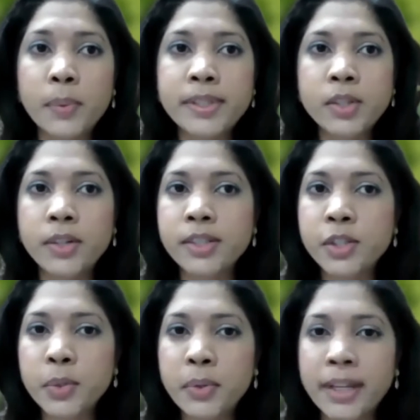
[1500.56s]
it started
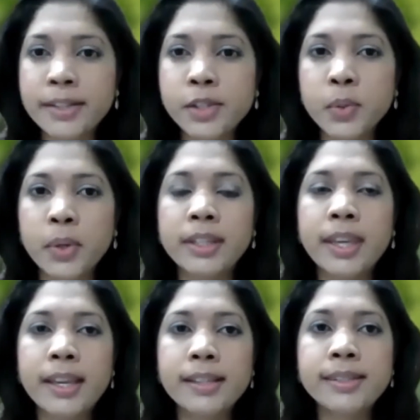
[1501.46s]
to rain, so in
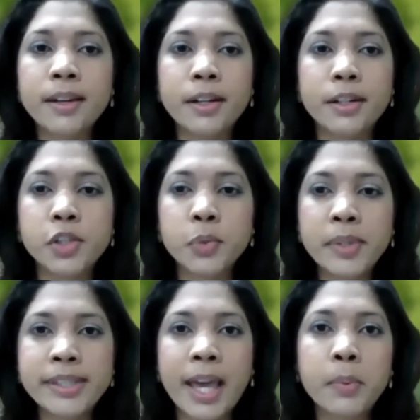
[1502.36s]
case,
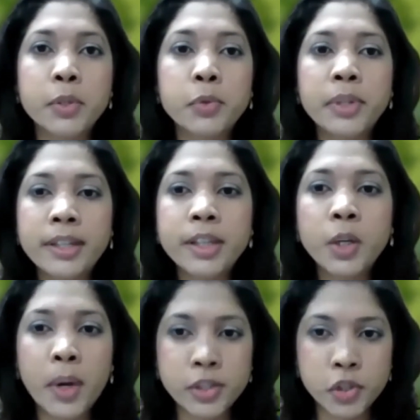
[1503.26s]
Sharice, I would read the
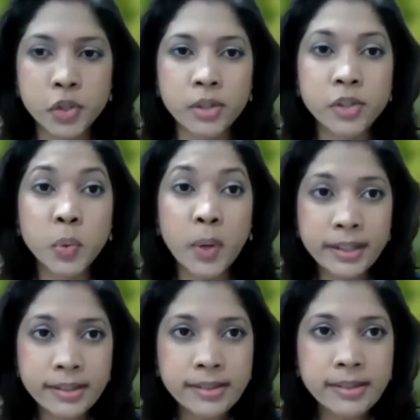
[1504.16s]
question
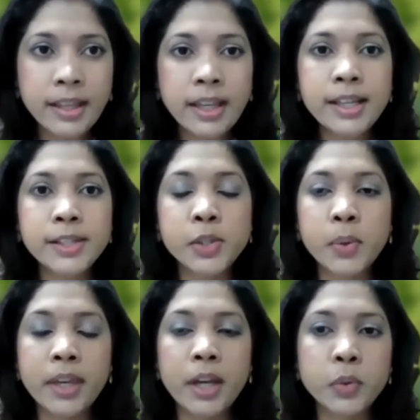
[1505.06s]
twice
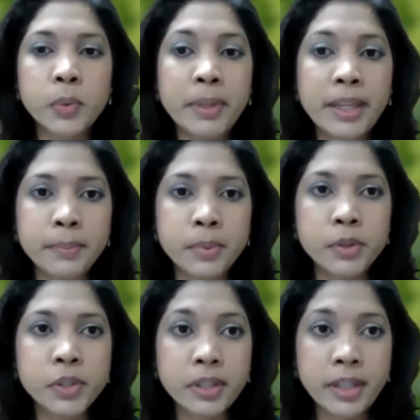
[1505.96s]
so that you'll be
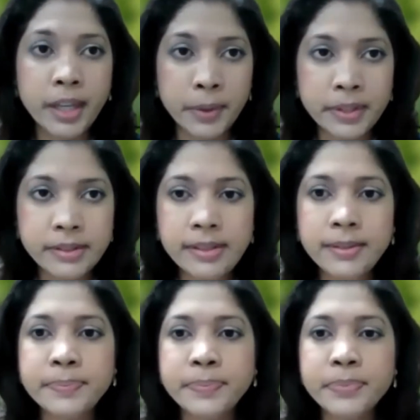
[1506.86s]
able to hear it.
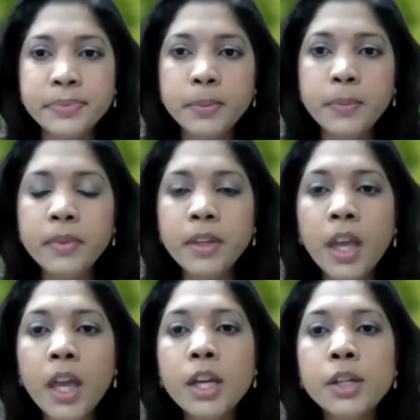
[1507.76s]

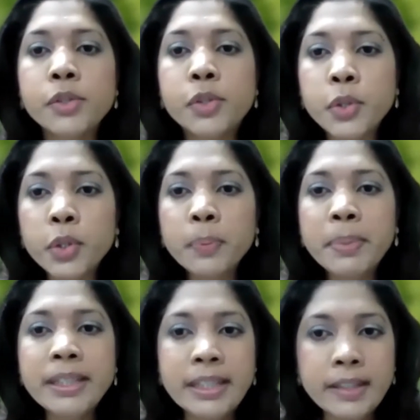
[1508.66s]
Do you
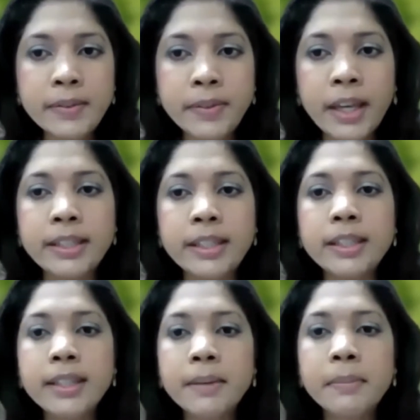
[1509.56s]
believe that the
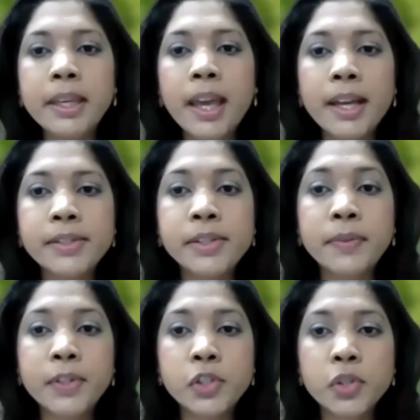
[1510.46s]
EMA has
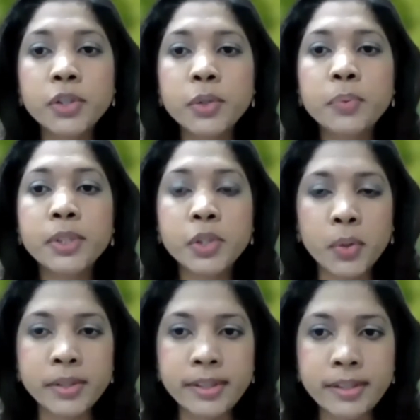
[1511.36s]
sufficient
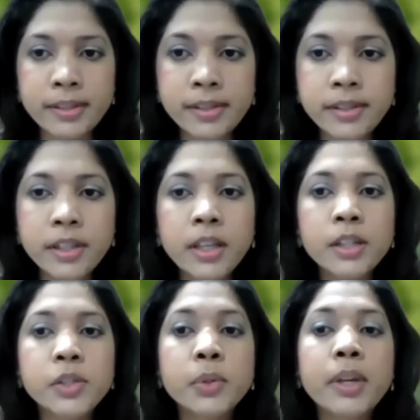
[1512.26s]
resources
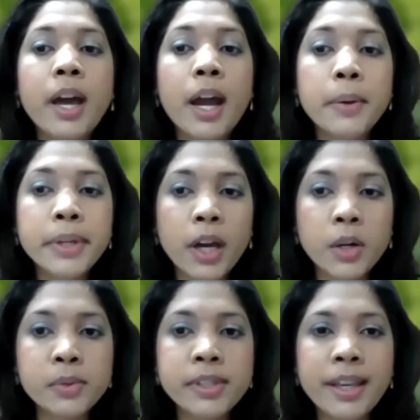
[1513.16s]
to carry
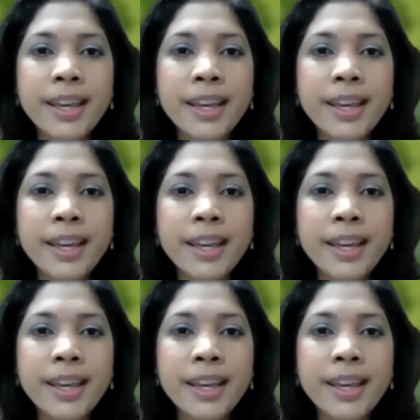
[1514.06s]
out